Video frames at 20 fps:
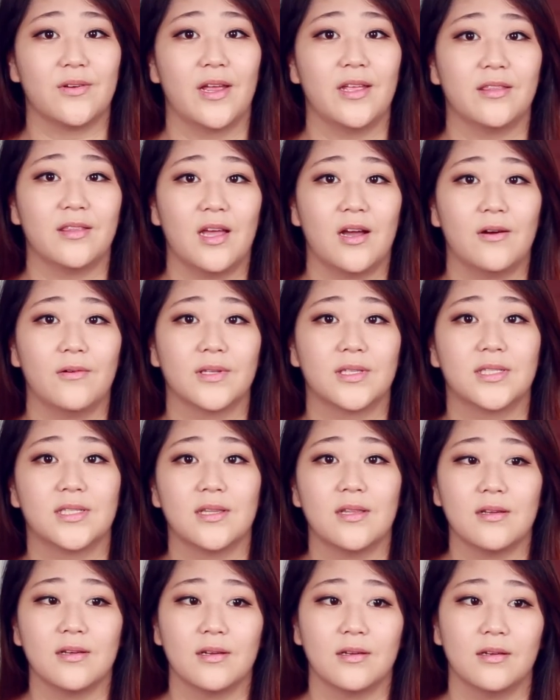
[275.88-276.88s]
right now it's
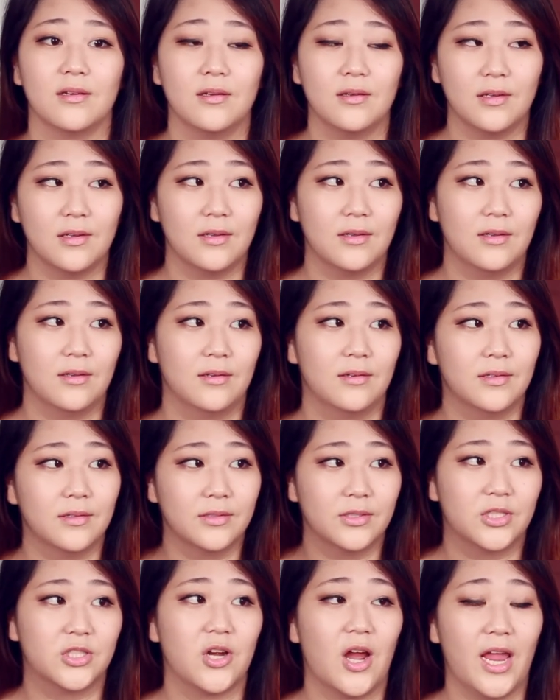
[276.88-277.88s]
the
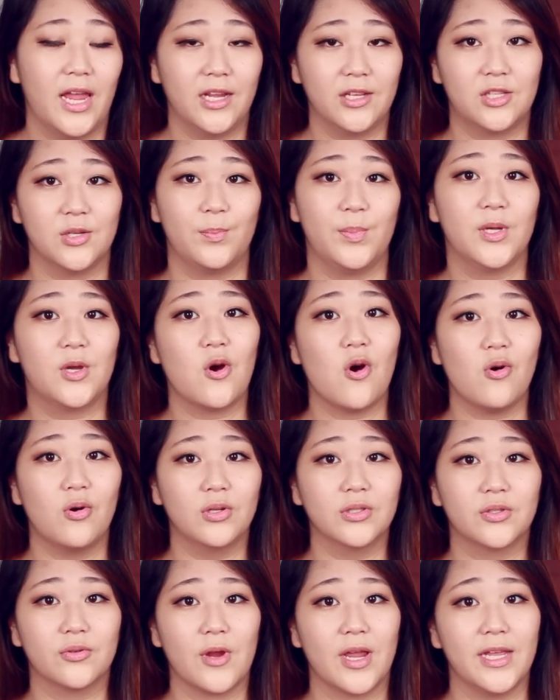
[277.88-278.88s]
trying to be
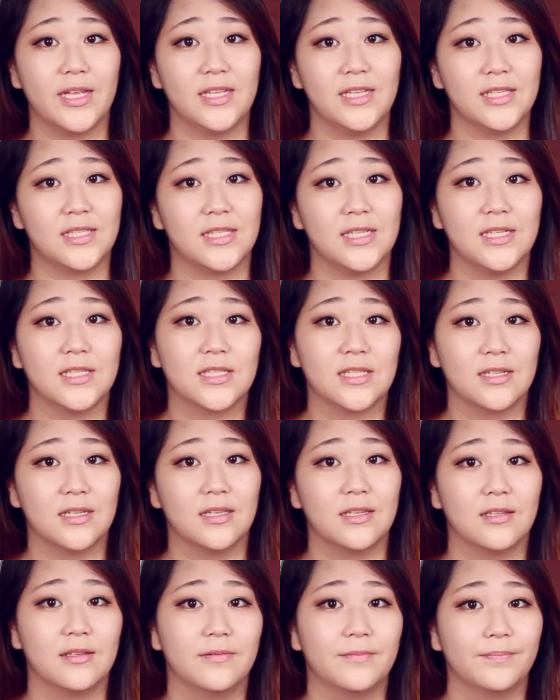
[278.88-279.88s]
cold rainy
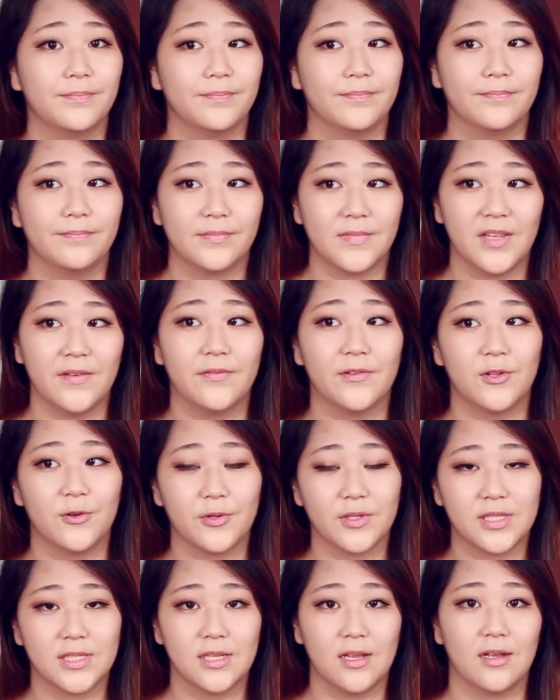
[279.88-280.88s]
season, even though
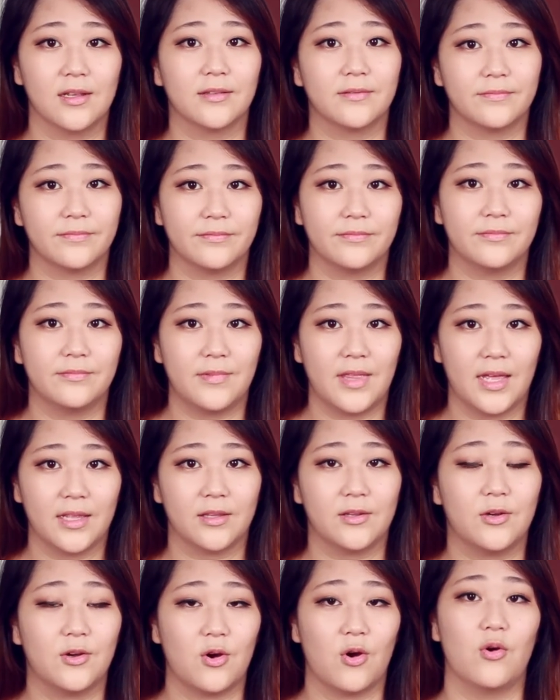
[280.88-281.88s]
it's not that
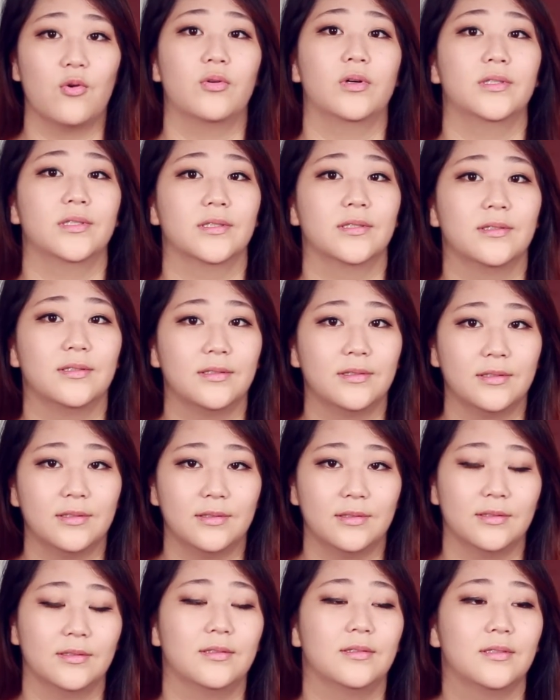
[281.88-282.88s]
cold.
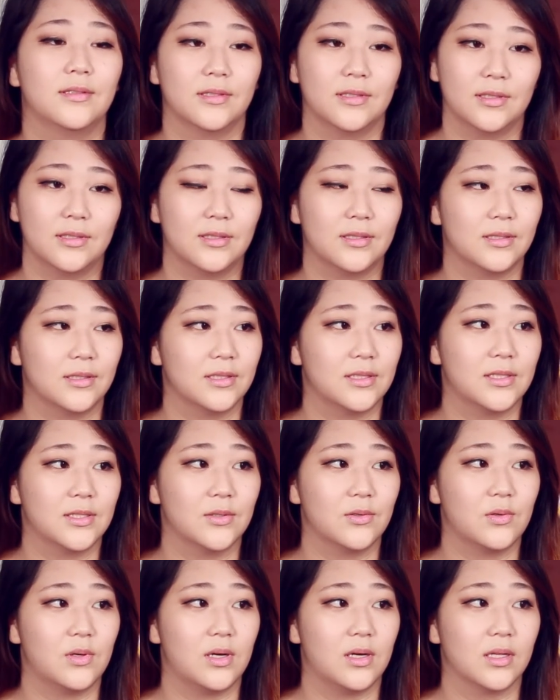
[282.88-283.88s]
It's
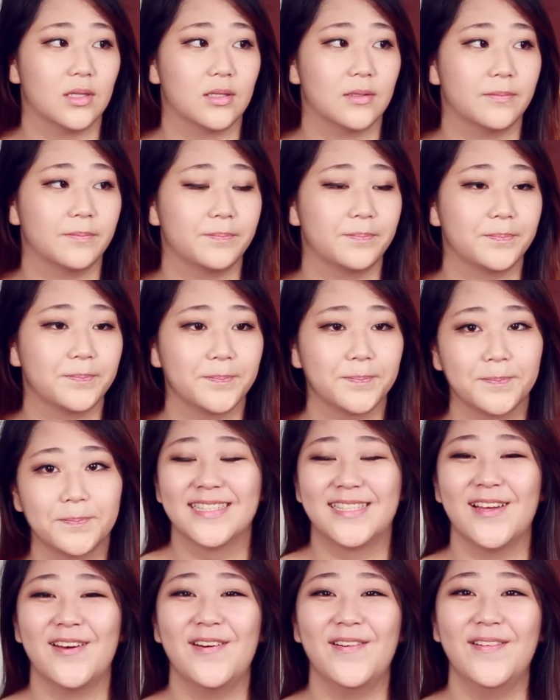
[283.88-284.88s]
so hot.
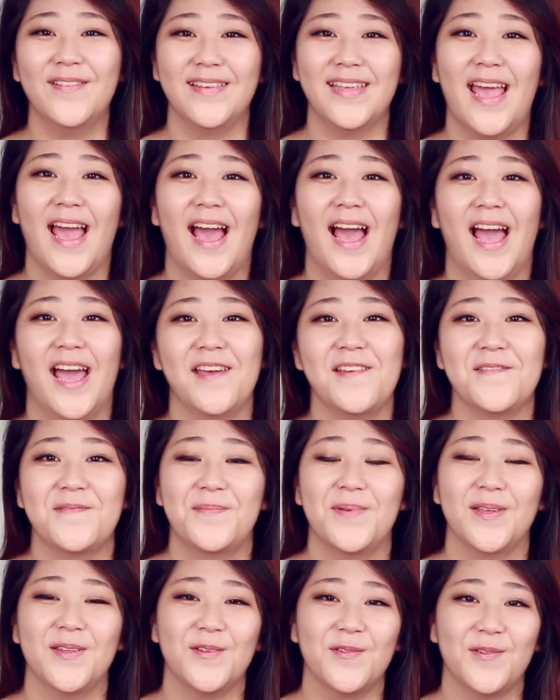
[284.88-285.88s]
So yeah, I've
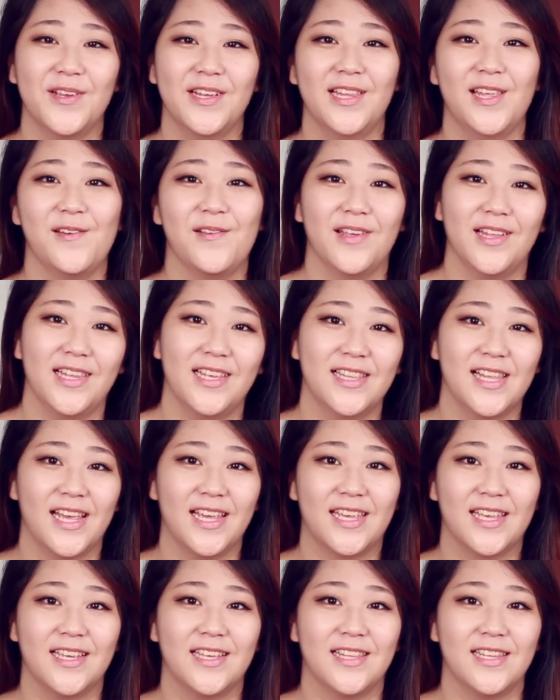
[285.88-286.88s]
been really, really
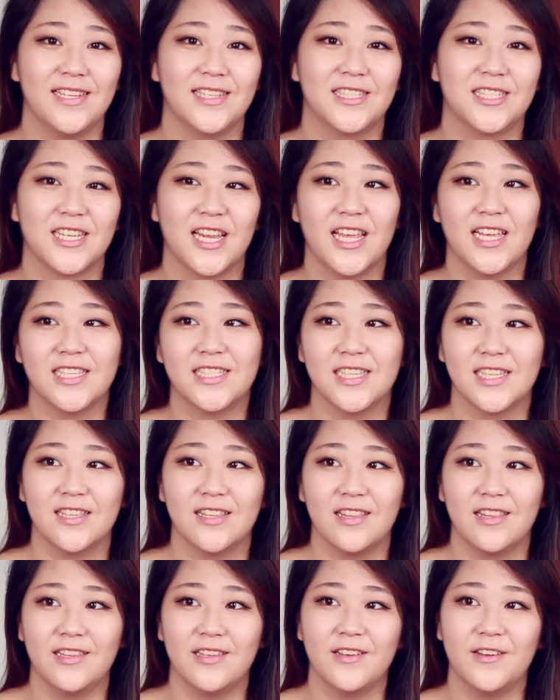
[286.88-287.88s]
liking these shades,
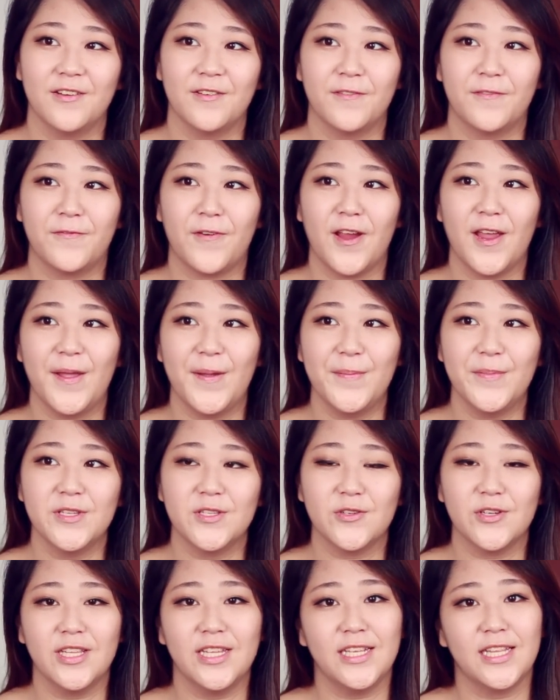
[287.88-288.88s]
and the frame
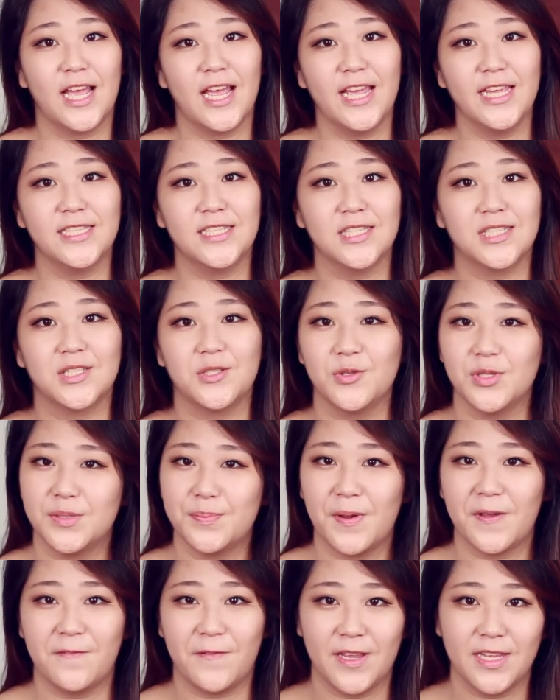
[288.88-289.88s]
is really nice. It suits
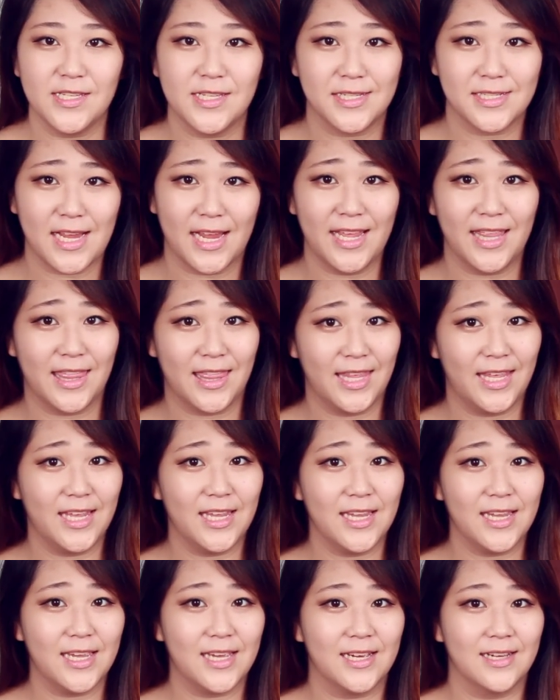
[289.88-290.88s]
my face, I think.